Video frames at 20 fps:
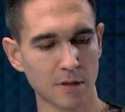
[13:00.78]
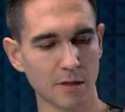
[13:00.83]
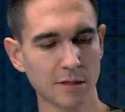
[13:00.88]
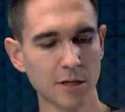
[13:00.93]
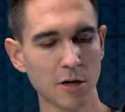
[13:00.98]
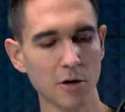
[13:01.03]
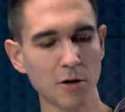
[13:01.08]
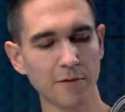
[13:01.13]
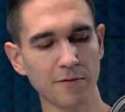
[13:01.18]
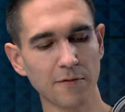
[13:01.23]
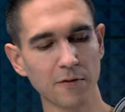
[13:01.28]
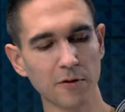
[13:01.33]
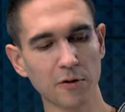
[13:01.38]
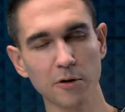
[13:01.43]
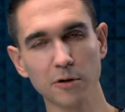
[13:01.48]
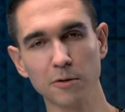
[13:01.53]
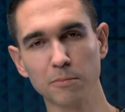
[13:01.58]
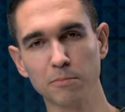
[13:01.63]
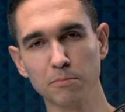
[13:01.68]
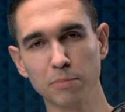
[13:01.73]
So if
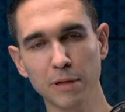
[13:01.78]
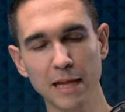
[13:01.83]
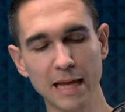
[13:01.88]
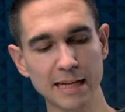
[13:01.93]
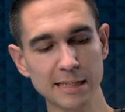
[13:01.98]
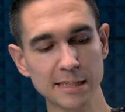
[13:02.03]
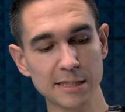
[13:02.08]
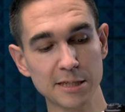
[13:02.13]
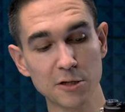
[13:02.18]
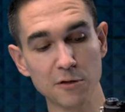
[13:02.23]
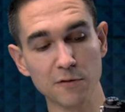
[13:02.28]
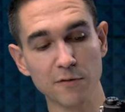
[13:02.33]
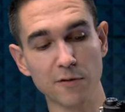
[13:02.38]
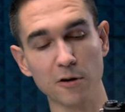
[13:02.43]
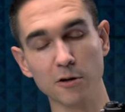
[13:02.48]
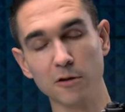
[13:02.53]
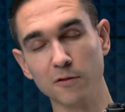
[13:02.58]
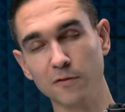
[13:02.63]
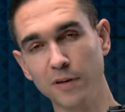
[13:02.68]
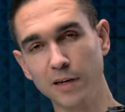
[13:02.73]
your plan is to do
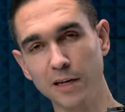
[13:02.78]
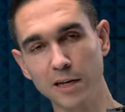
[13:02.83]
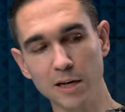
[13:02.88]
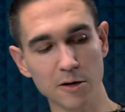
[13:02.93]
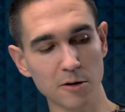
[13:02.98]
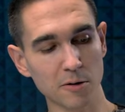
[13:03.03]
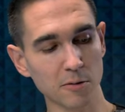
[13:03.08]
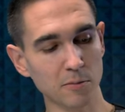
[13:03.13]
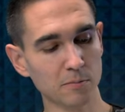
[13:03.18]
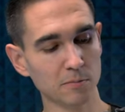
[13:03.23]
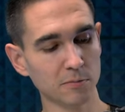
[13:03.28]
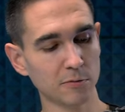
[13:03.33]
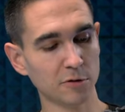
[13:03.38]
vertical video,